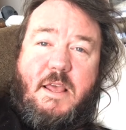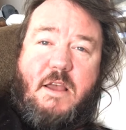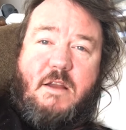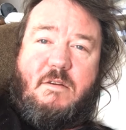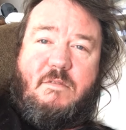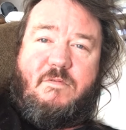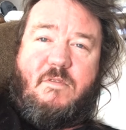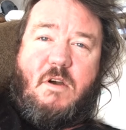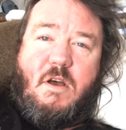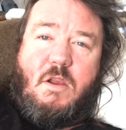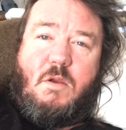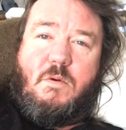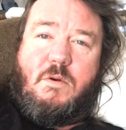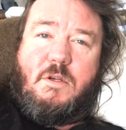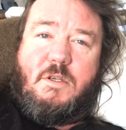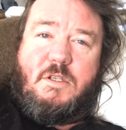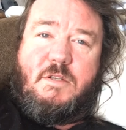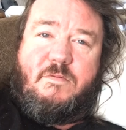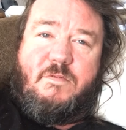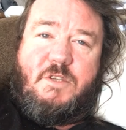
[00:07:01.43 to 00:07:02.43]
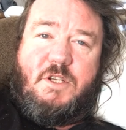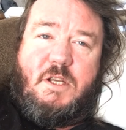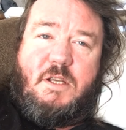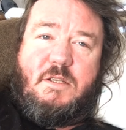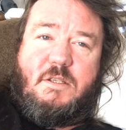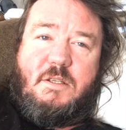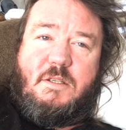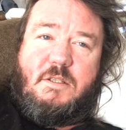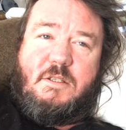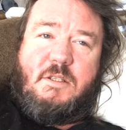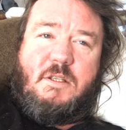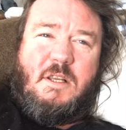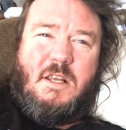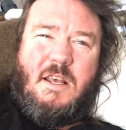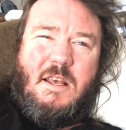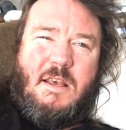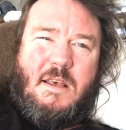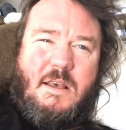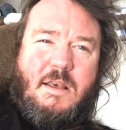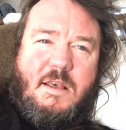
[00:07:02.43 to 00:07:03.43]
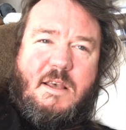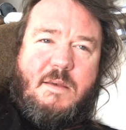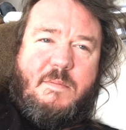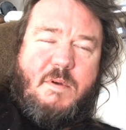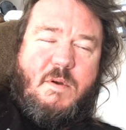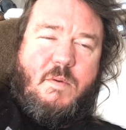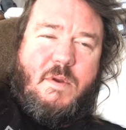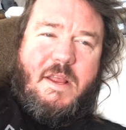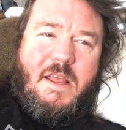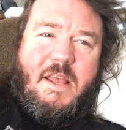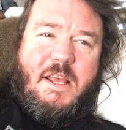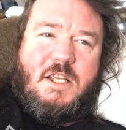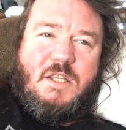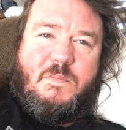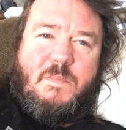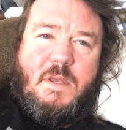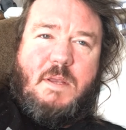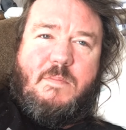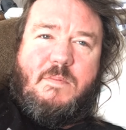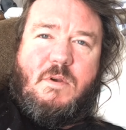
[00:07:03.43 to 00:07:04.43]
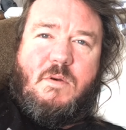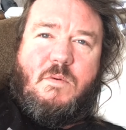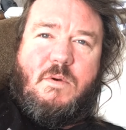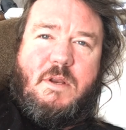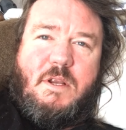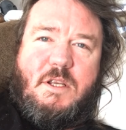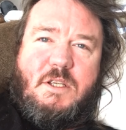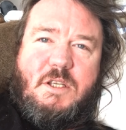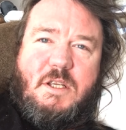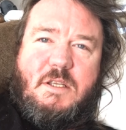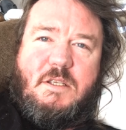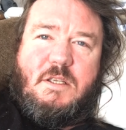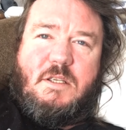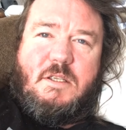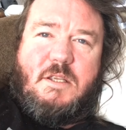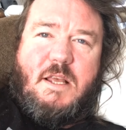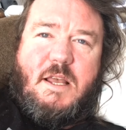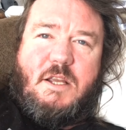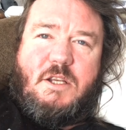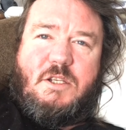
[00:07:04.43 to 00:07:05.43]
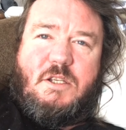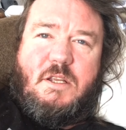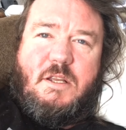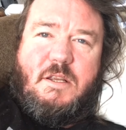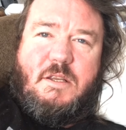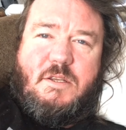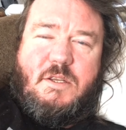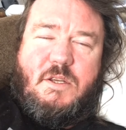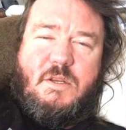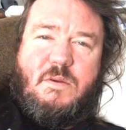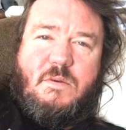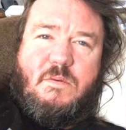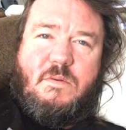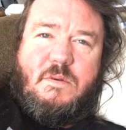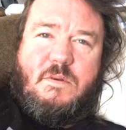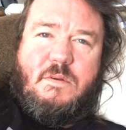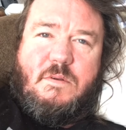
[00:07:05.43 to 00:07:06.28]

they are followers of Jesus. But when I ask people what did Jesus actually do,